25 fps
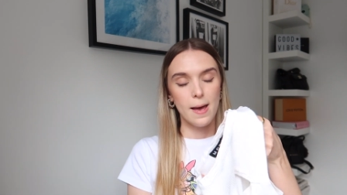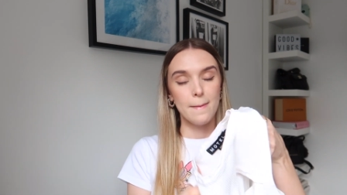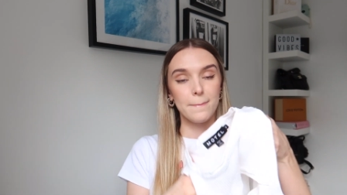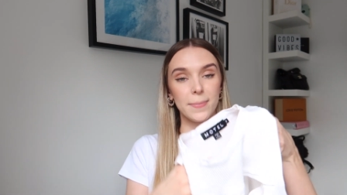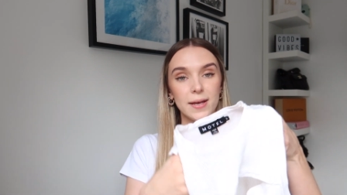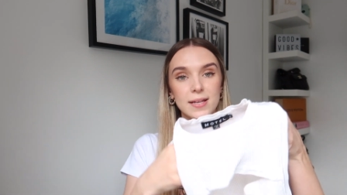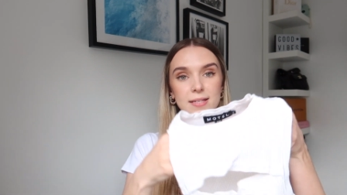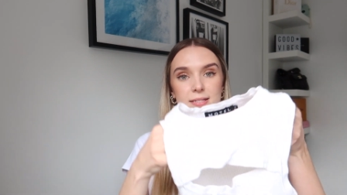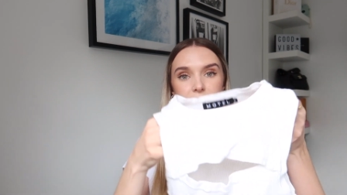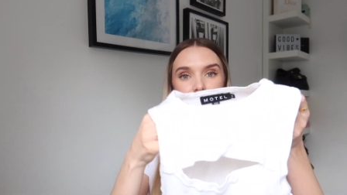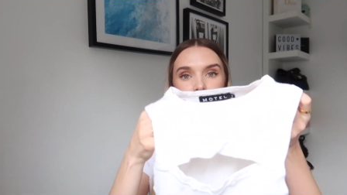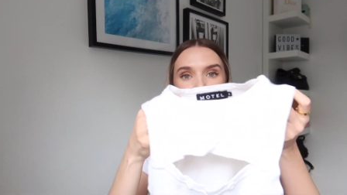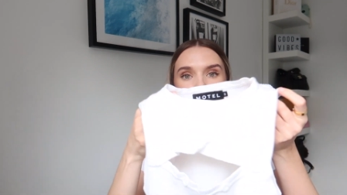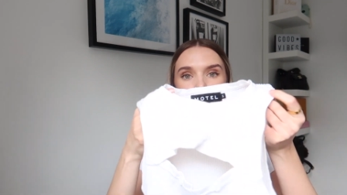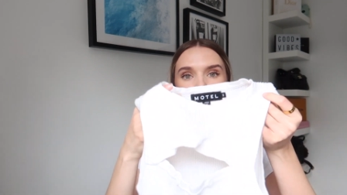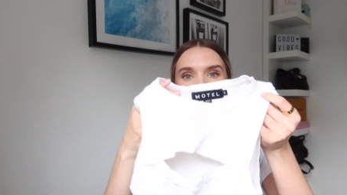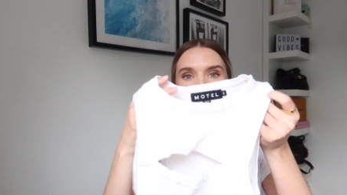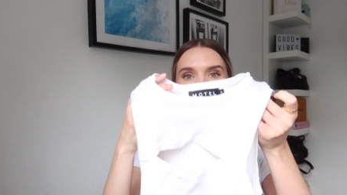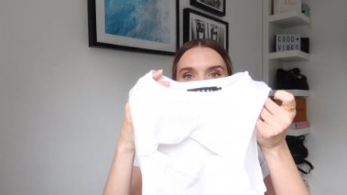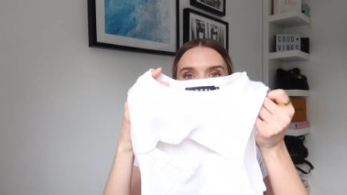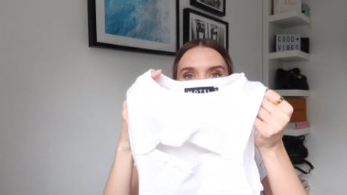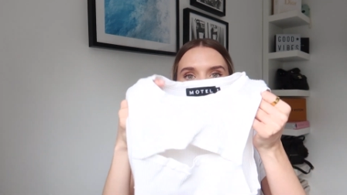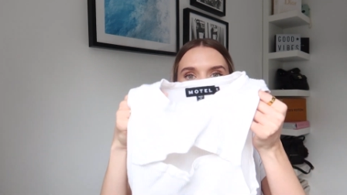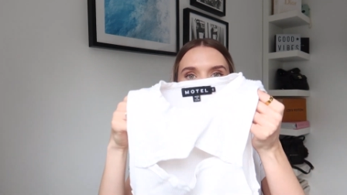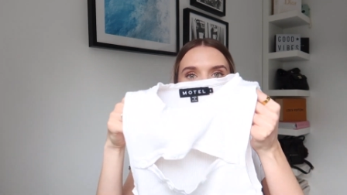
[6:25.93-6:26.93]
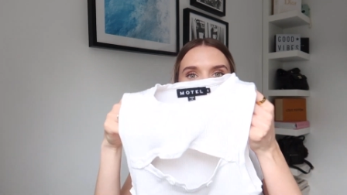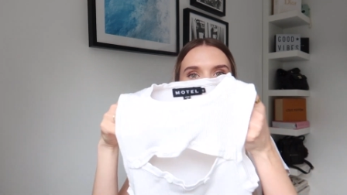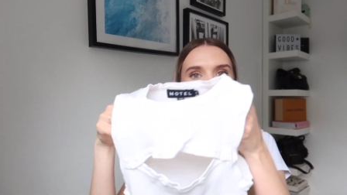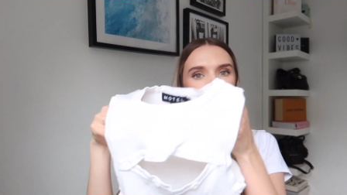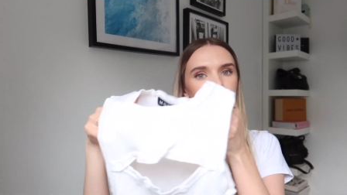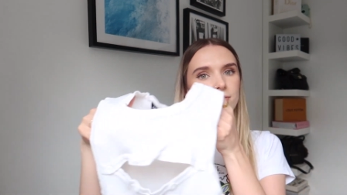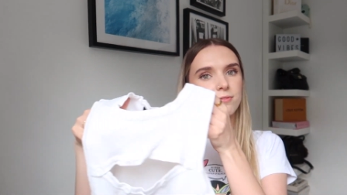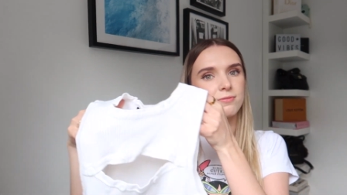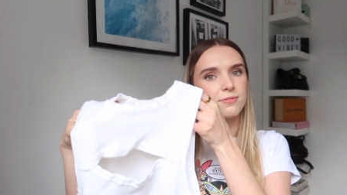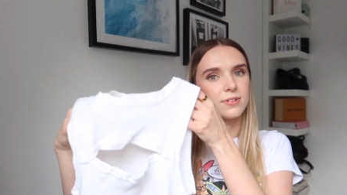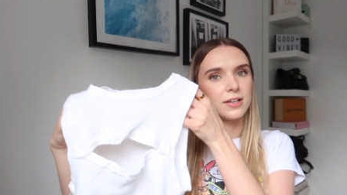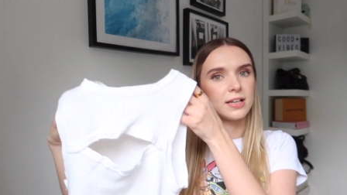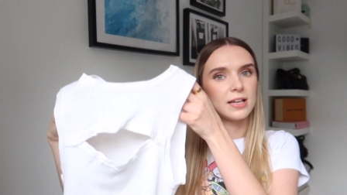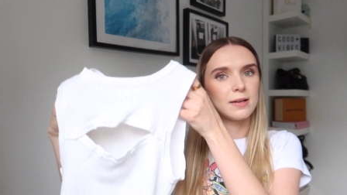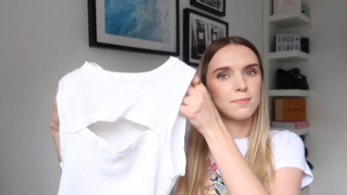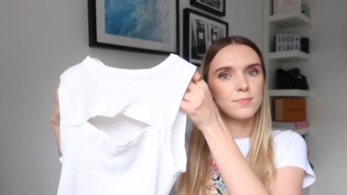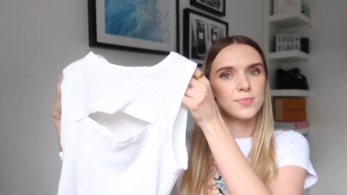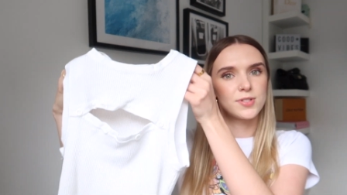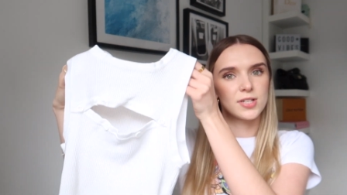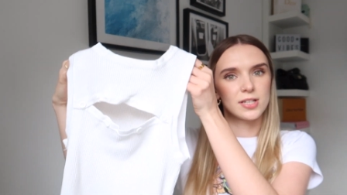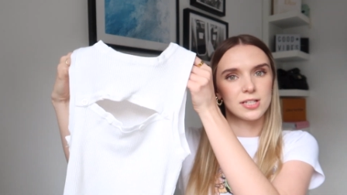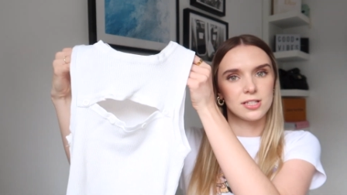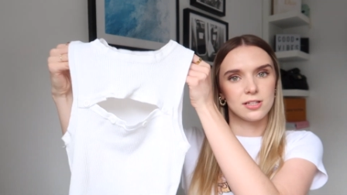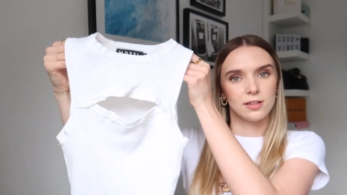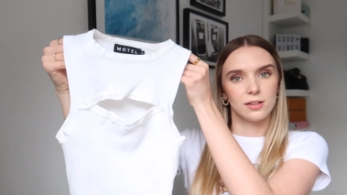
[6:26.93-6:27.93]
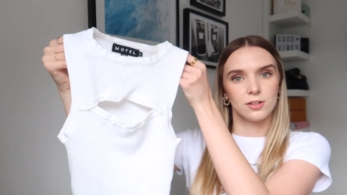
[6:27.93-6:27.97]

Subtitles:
but it's this stunning ribbed